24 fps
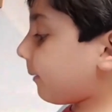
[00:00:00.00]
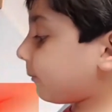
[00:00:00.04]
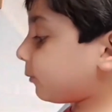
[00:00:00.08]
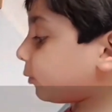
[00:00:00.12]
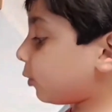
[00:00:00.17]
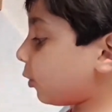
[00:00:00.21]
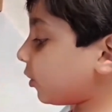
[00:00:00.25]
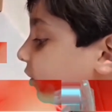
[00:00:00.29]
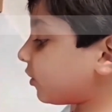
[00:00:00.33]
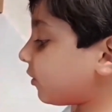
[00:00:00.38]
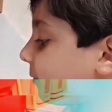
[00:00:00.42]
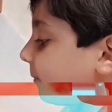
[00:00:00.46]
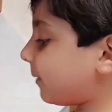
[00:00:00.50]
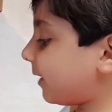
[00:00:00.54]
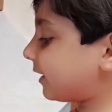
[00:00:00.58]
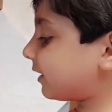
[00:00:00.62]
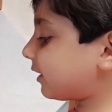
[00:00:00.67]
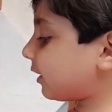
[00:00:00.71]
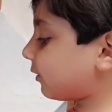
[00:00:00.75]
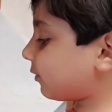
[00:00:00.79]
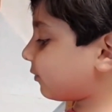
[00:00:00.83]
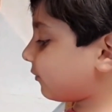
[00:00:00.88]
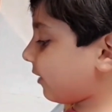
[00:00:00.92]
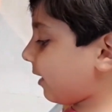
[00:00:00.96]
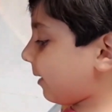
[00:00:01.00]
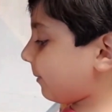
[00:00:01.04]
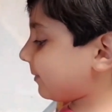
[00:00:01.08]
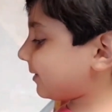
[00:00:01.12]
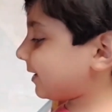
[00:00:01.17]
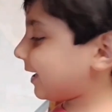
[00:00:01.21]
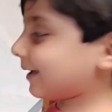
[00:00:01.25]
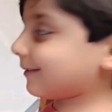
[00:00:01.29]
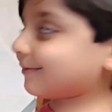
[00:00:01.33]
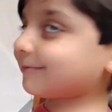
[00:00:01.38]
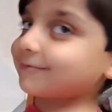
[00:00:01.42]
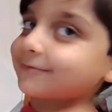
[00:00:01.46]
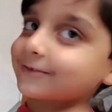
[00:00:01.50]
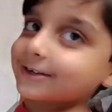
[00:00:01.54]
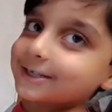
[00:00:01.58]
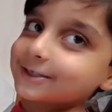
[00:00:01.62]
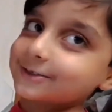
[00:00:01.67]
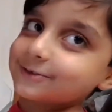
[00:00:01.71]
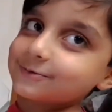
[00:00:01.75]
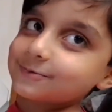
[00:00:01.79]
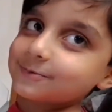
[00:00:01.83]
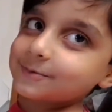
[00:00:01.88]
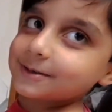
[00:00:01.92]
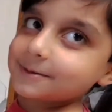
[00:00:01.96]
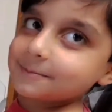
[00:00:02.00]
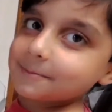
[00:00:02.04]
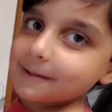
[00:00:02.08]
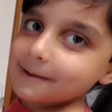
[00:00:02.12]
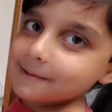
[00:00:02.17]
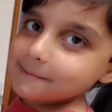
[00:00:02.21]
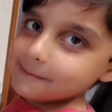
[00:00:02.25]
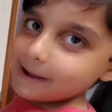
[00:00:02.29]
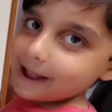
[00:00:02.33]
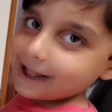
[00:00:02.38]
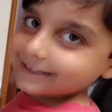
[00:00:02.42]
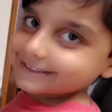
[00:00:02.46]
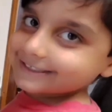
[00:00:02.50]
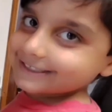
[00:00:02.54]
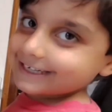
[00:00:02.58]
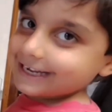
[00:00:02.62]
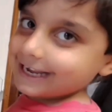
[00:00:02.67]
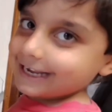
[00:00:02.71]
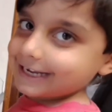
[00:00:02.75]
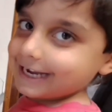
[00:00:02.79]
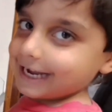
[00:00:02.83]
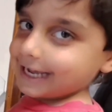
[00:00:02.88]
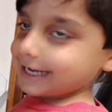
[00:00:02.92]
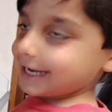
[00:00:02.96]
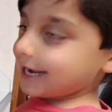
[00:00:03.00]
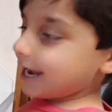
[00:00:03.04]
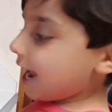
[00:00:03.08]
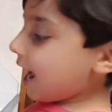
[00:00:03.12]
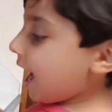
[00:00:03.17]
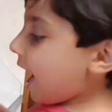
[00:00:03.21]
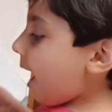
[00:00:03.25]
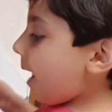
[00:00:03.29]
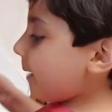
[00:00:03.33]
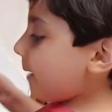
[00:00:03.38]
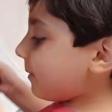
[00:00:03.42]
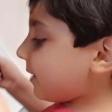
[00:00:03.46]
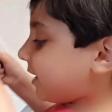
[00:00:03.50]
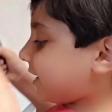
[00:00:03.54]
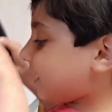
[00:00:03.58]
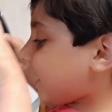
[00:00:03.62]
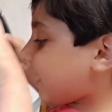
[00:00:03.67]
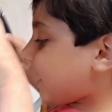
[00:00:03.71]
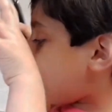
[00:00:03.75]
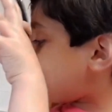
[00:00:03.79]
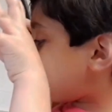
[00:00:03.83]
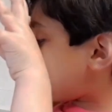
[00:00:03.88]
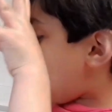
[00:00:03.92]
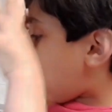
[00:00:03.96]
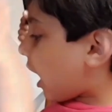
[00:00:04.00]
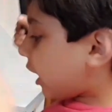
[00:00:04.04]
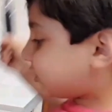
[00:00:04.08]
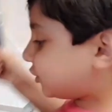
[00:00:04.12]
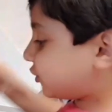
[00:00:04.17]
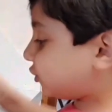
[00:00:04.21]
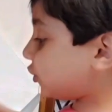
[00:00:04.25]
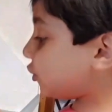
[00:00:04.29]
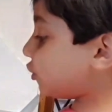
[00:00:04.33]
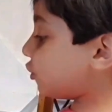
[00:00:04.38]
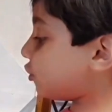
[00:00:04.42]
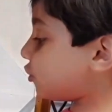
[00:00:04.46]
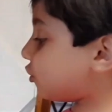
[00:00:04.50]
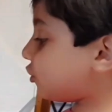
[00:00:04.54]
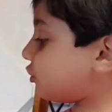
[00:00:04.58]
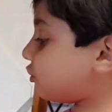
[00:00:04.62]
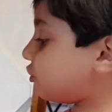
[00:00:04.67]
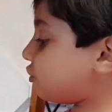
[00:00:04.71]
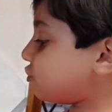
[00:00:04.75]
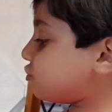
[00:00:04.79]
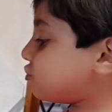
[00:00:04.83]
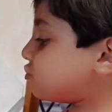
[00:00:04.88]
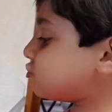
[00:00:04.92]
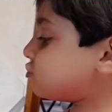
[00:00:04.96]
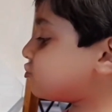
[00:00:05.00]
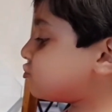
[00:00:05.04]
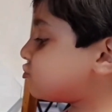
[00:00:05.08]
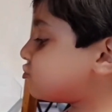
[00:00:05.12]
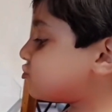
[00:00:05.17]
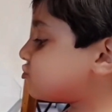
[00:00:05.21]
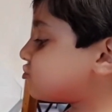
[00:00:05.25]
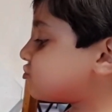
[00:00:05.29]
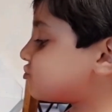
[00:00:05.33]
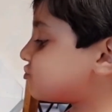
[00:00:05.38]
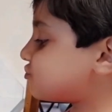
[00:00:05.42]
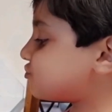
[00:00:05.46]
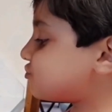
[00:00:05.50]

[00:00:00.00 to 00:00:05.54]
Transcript: going to make the scrambled eggs finish with my magic again. Abracadabra, choo!